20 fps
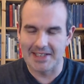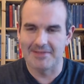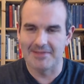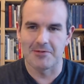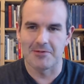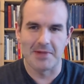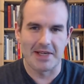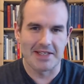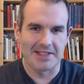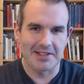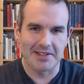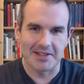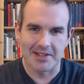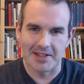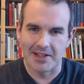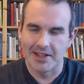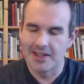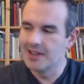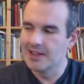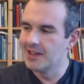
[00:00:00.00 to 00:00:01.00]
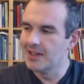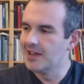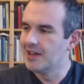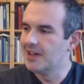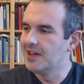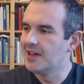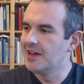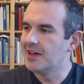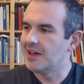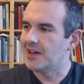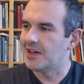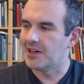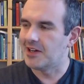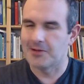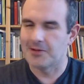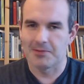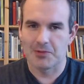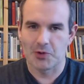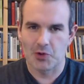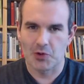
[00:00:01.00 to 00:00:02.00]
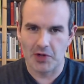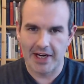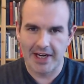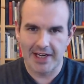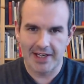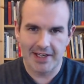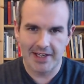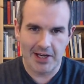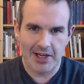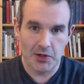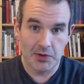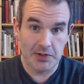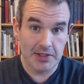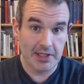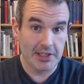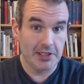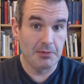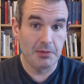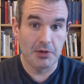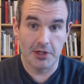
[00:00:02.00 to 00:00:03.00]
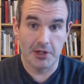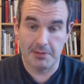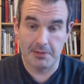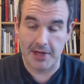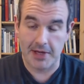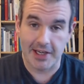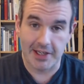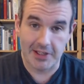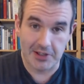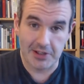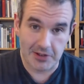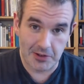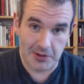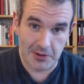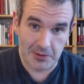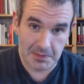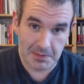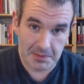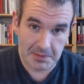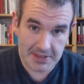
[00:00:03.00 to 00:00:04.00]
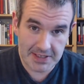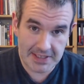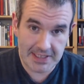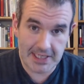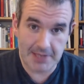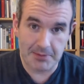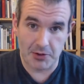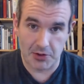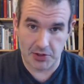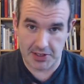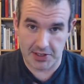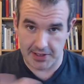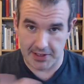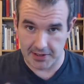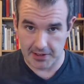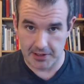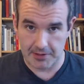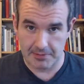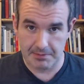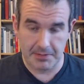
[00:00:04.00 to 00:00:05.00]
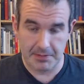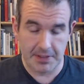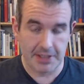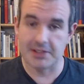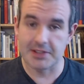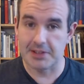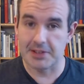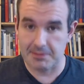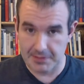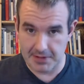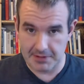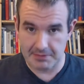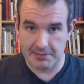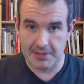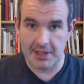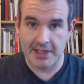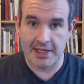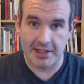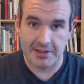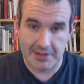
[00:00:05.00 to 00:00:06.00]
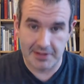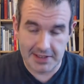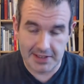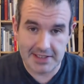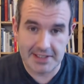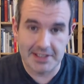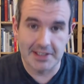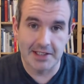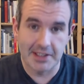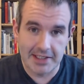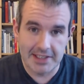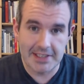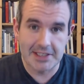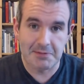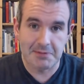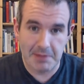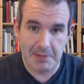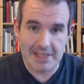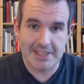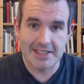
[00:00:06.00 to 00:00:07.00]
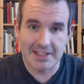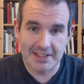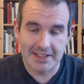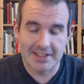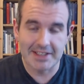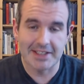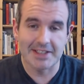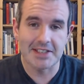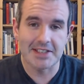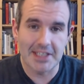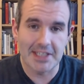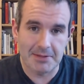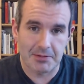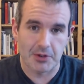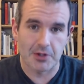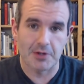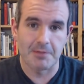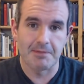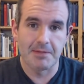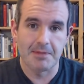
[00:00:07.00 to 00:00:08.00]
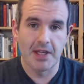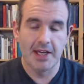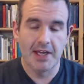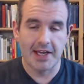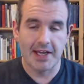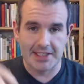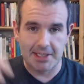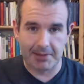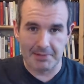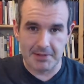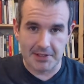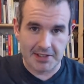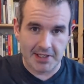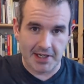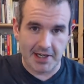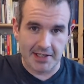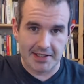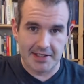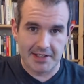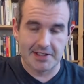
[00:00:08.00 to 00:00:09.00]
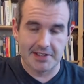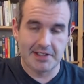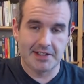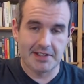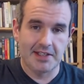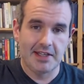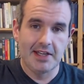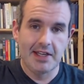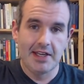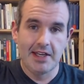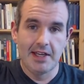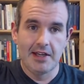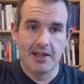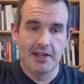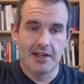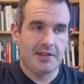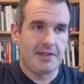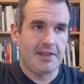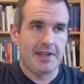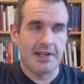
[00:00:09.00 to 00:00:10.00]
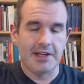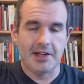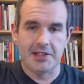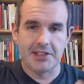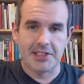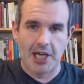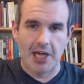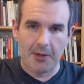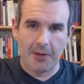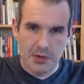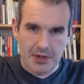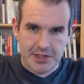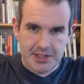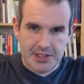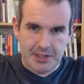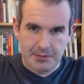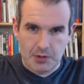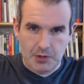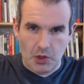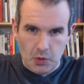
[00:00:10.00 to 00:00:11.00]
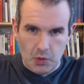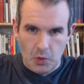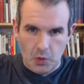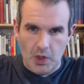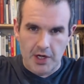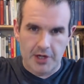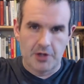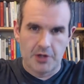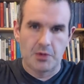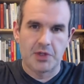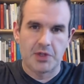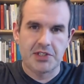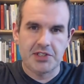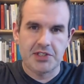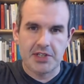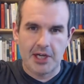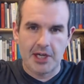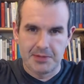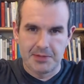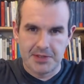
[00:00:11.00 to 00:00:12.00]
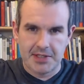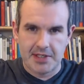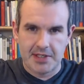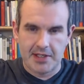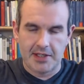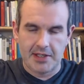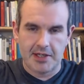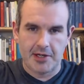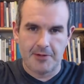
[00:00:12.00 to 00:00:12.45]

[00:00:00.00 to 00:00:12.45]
fermented grain out and you put it back in your steamer still, because the still is basically a steamer, except it's got this thing on top with some cold water which helps the